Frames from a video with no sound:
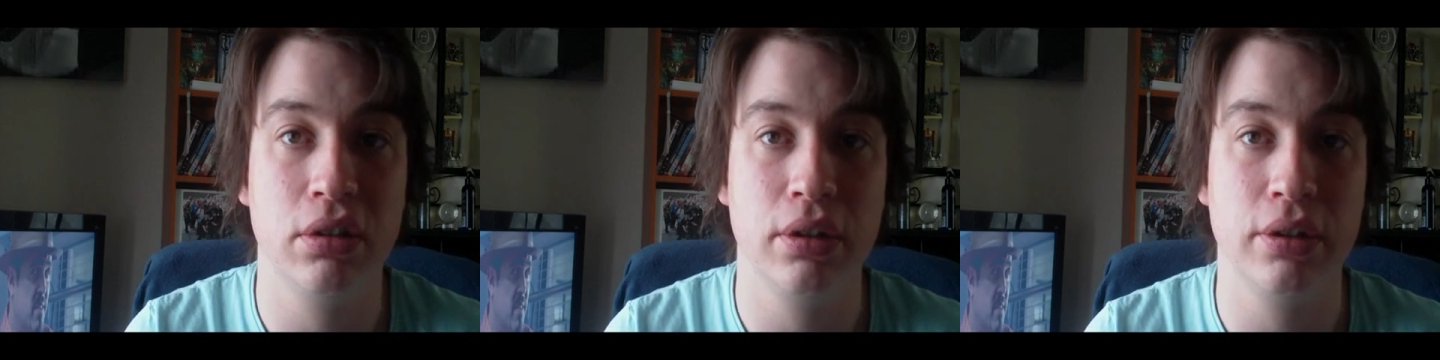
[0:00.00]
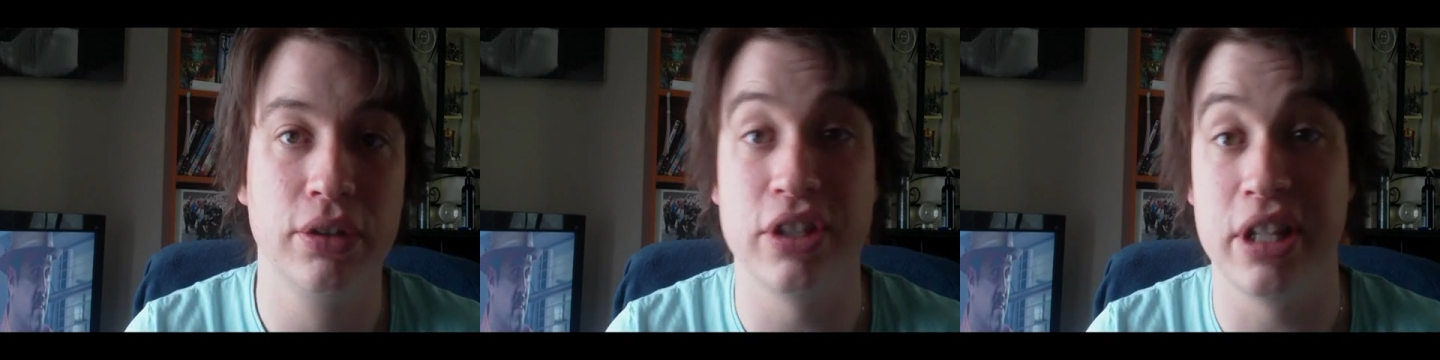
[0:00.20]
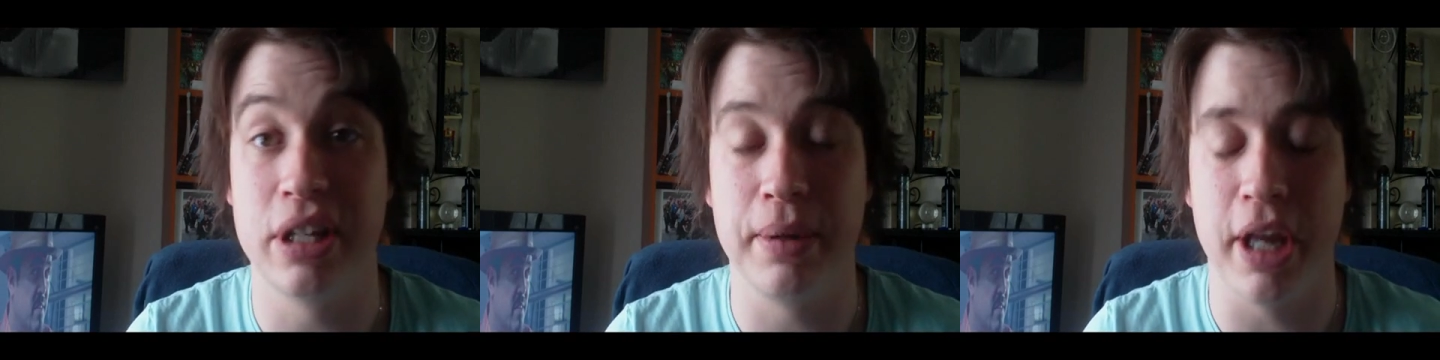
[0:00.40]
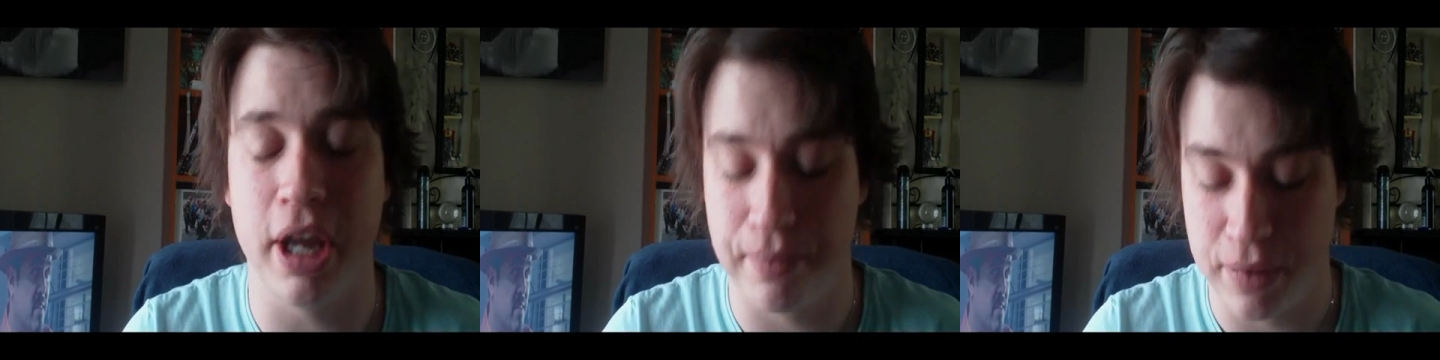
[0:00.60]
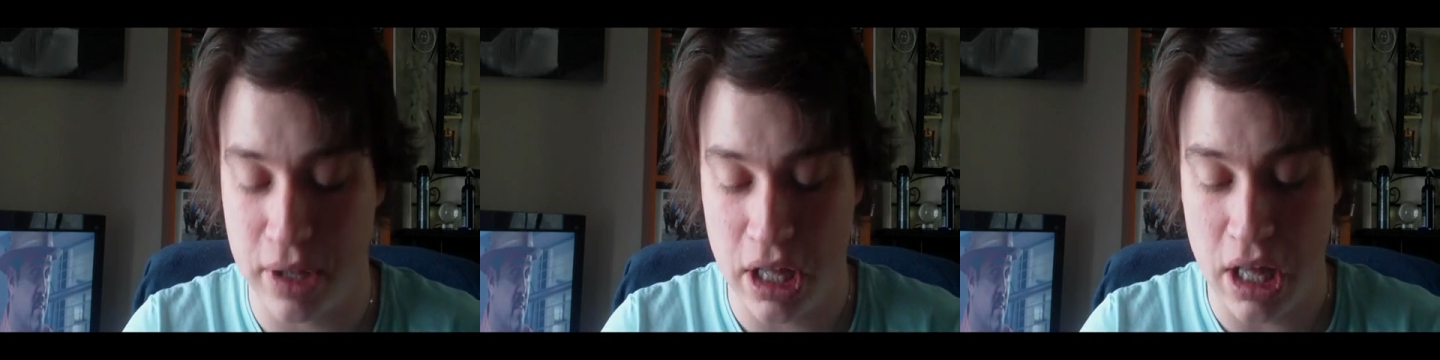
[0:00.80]
So there we go.
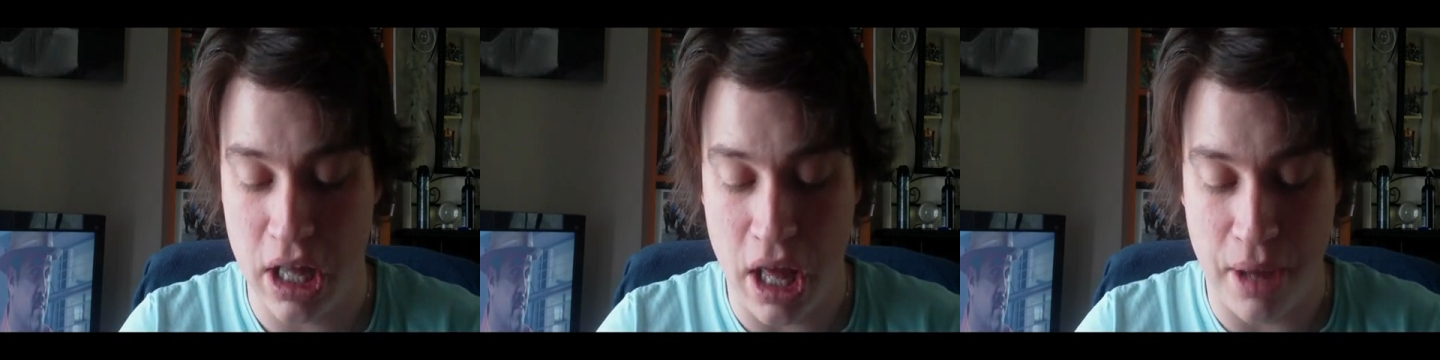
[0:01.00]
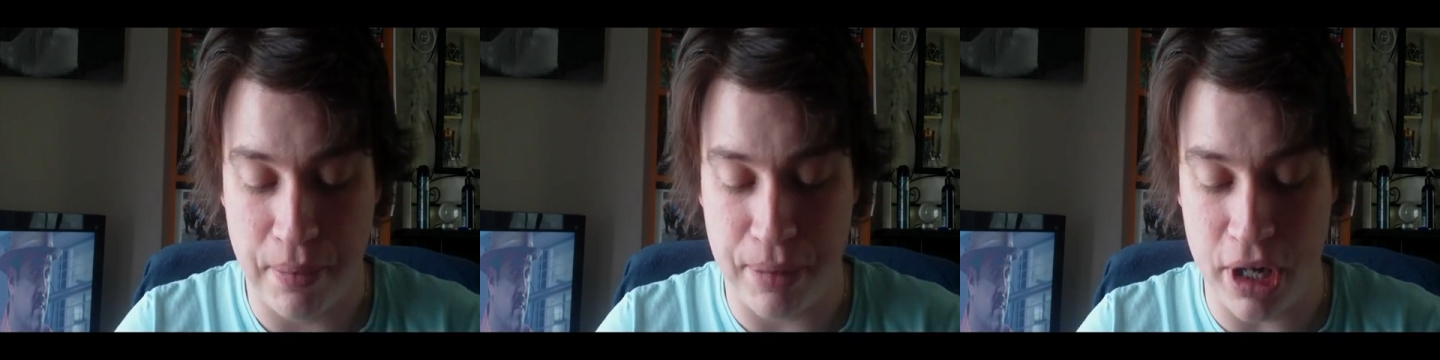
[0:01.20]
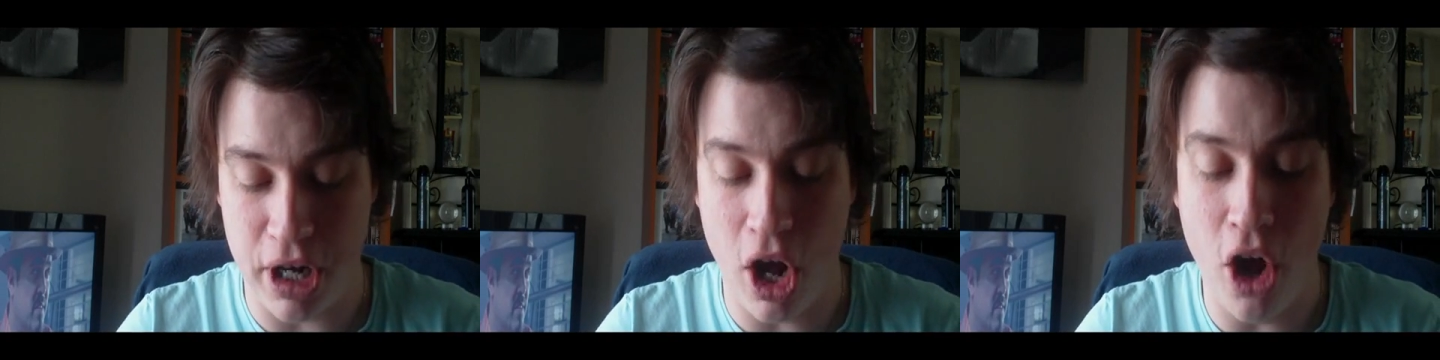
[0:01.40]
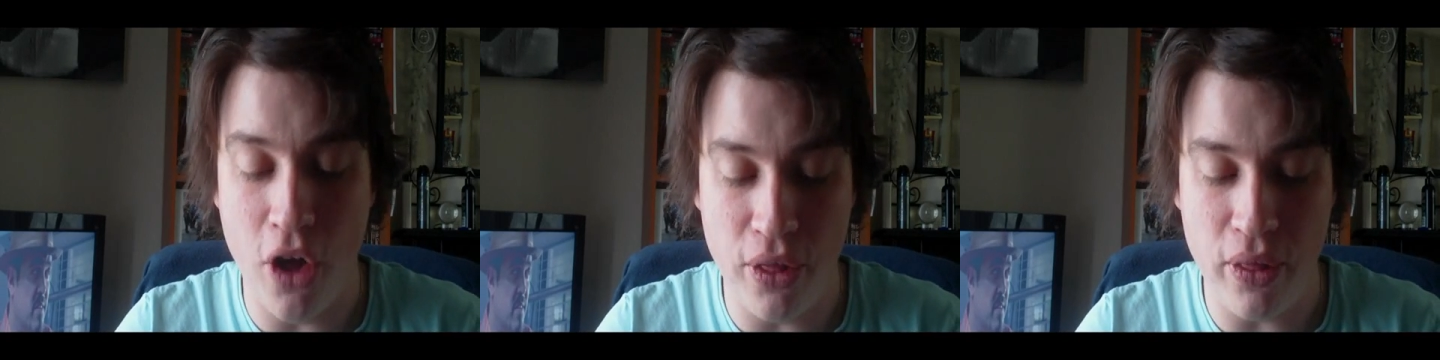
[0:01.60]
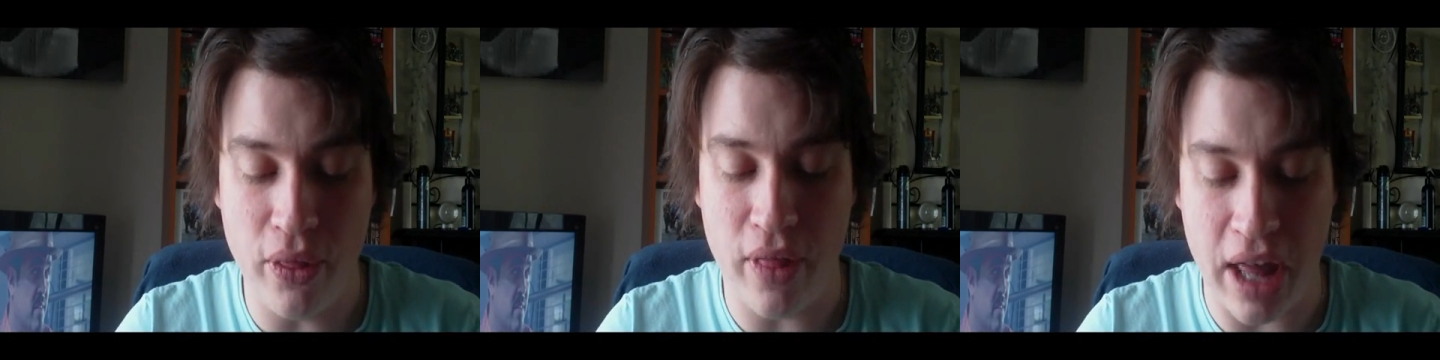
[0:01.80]
But other
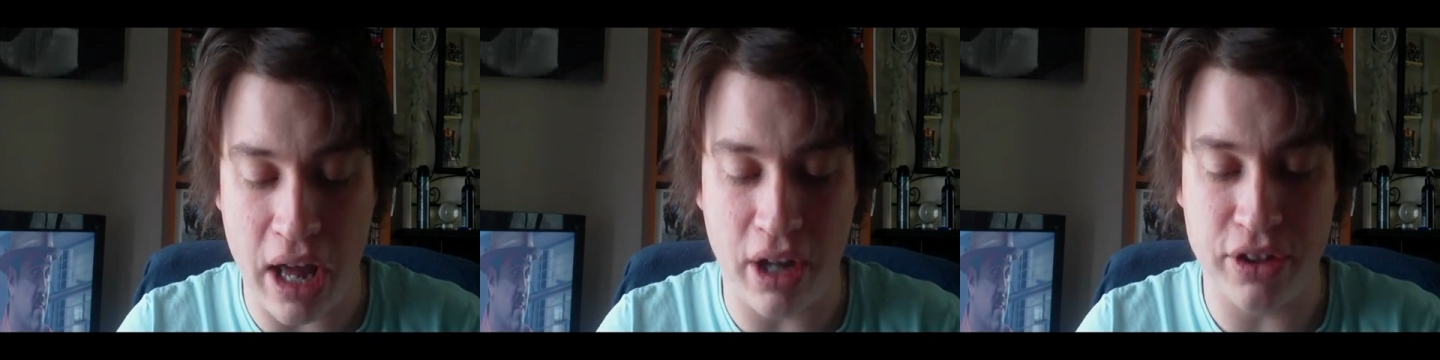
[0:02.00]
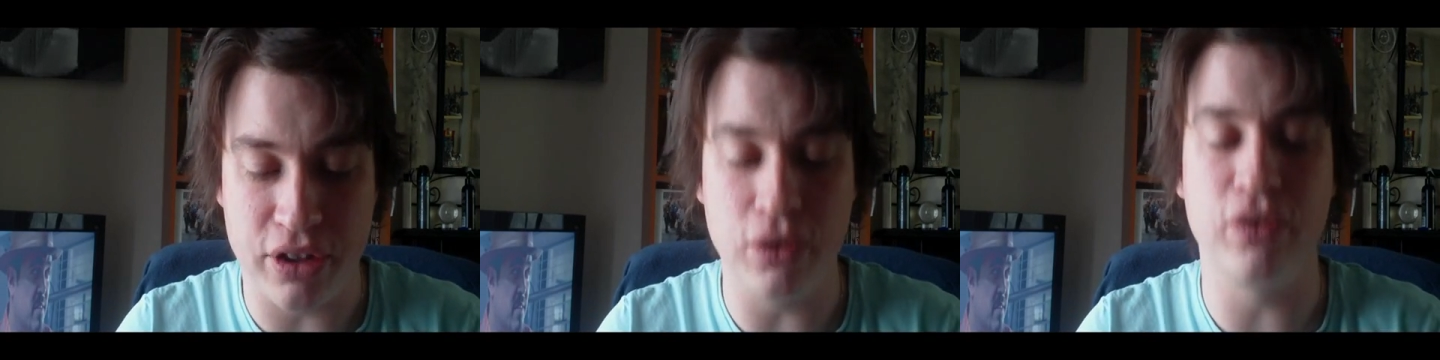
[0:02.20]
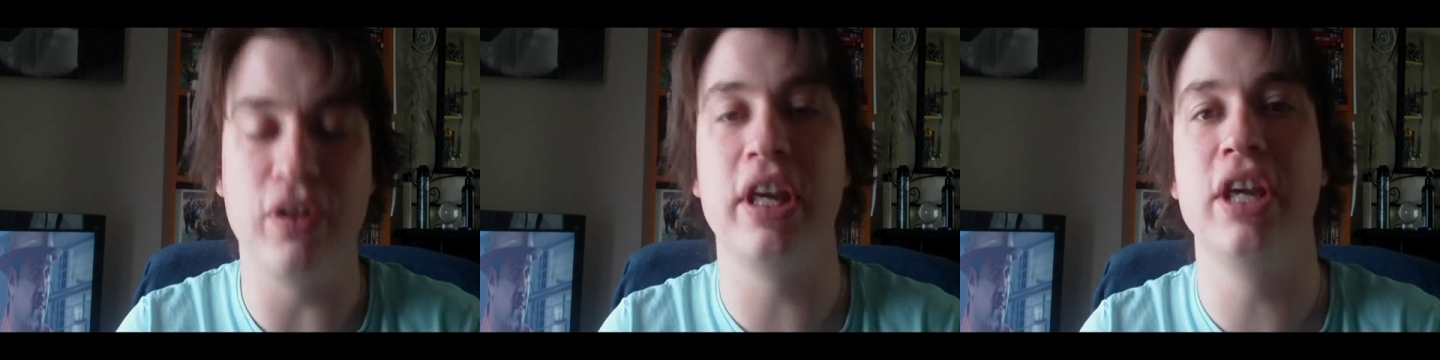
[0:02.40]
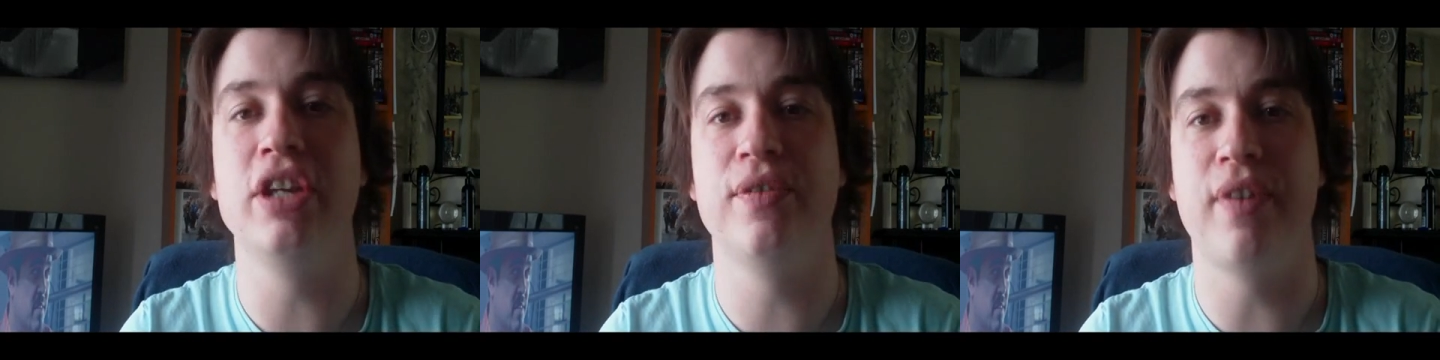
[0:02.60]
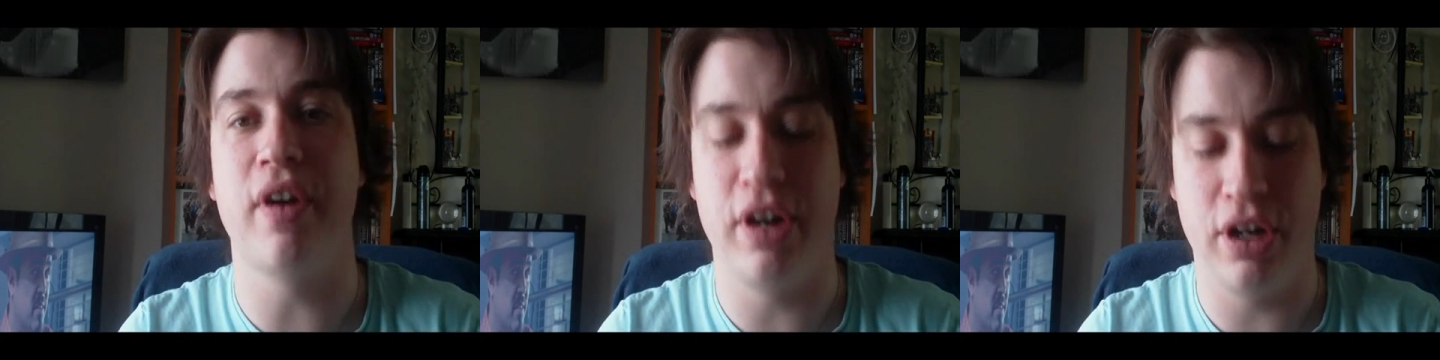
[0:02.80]
than that, I do think he's a
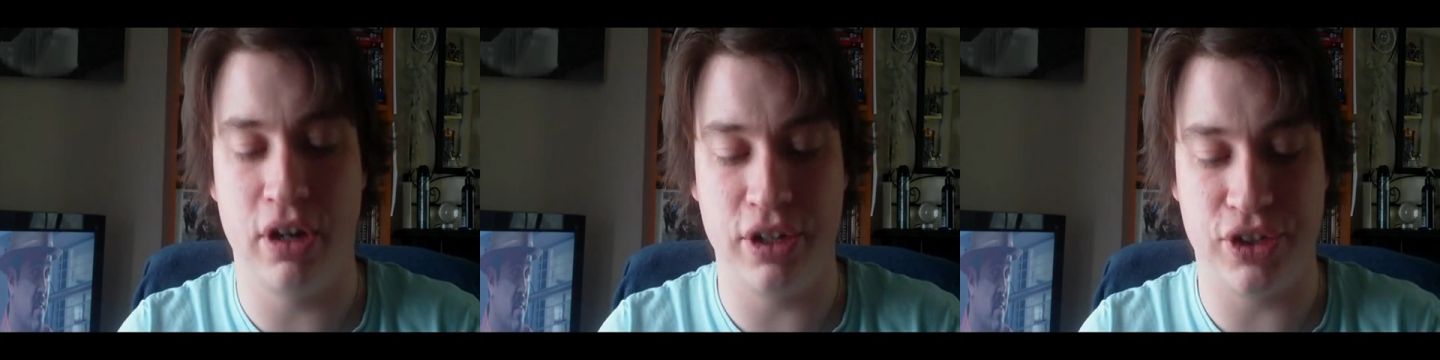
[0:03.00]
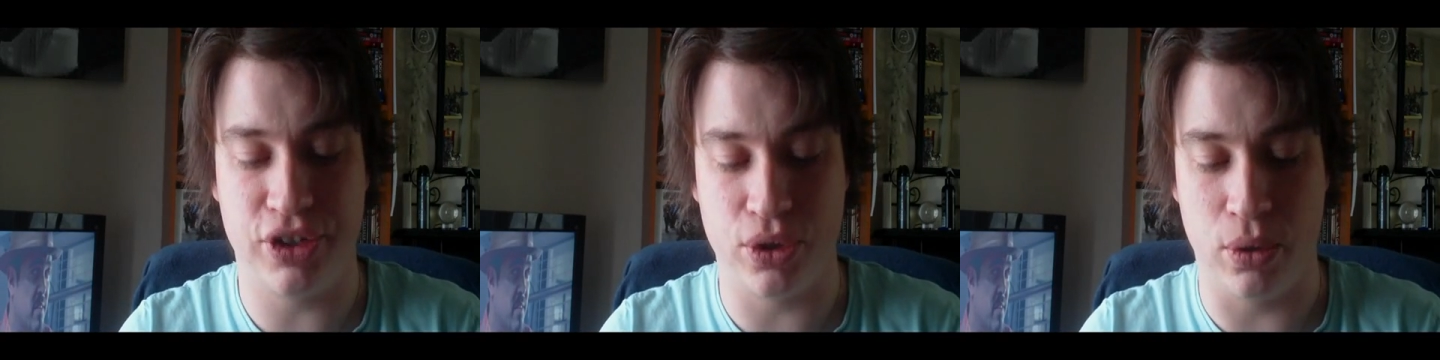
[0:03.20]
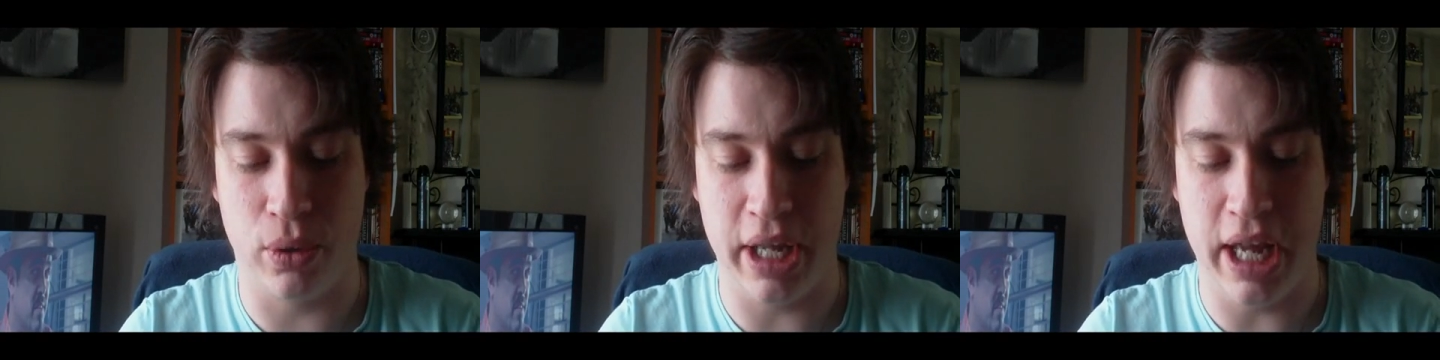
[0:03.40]
very nice toy.